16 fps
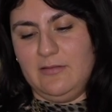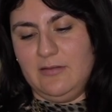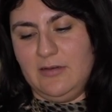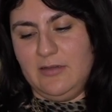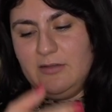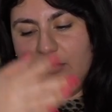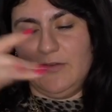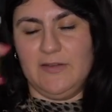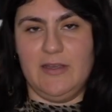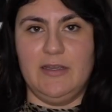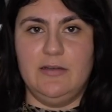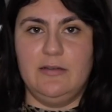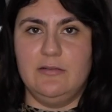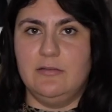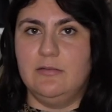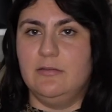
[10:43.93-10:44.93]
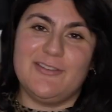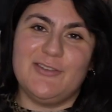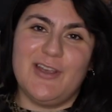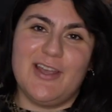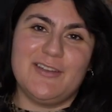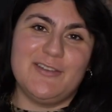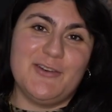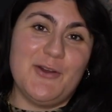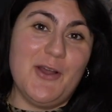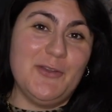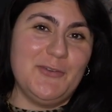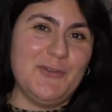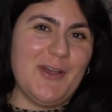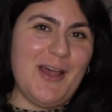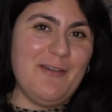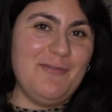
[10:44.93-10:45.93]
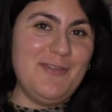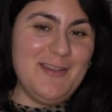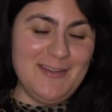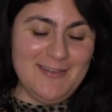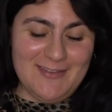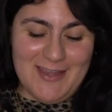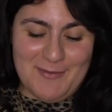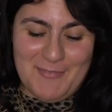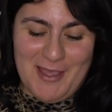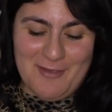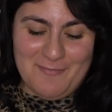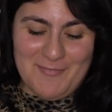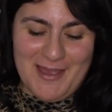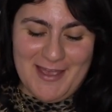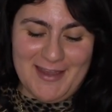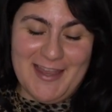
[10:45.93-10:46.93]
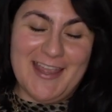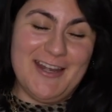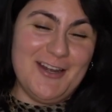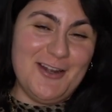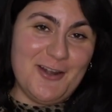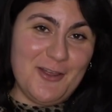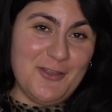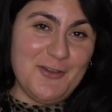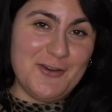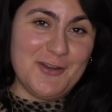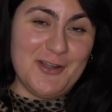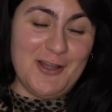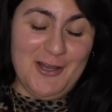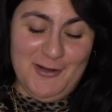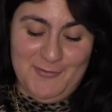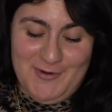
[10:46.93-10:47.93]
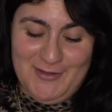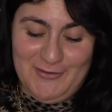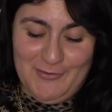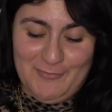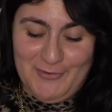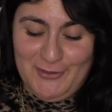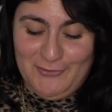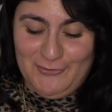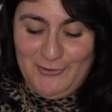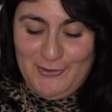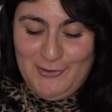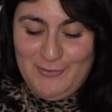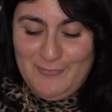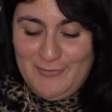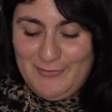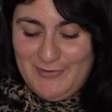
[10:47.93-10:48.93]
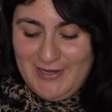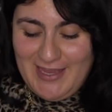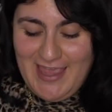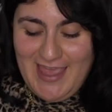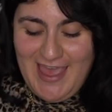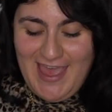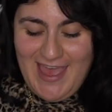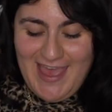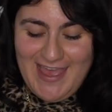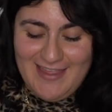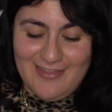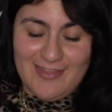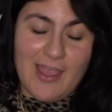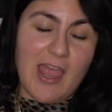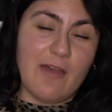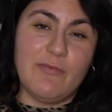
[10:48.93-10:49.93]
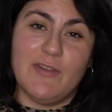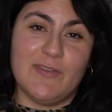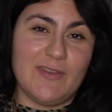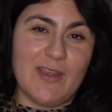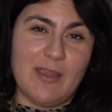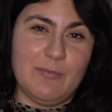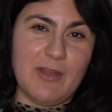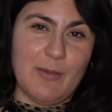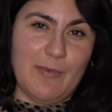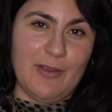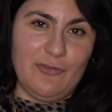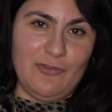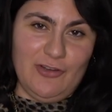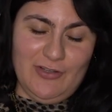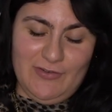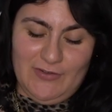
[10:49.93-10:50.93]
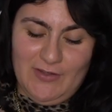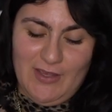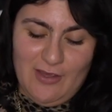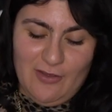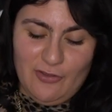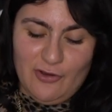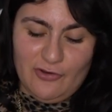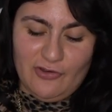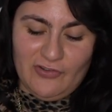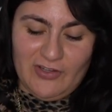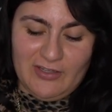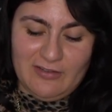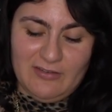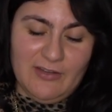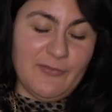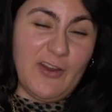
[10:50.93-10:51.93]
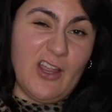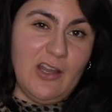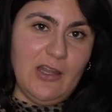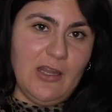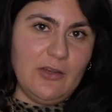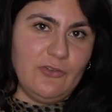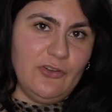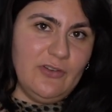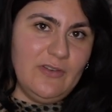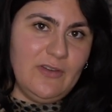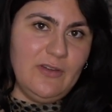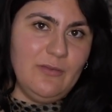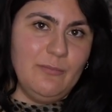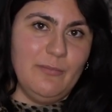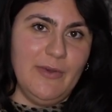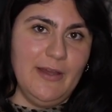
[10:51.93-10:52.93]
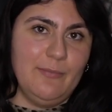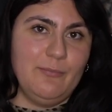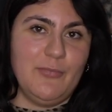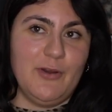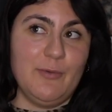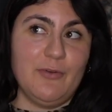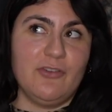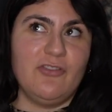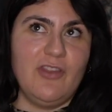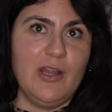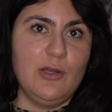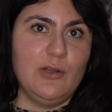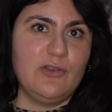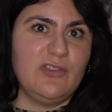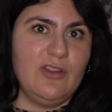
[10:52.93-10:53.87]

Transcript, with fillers: on the side. As you guys know, I also have this same handbag in another colorway, so I'm gonna show you real quick, and they have the same dimensions. They're just like different collections, but pretty much they look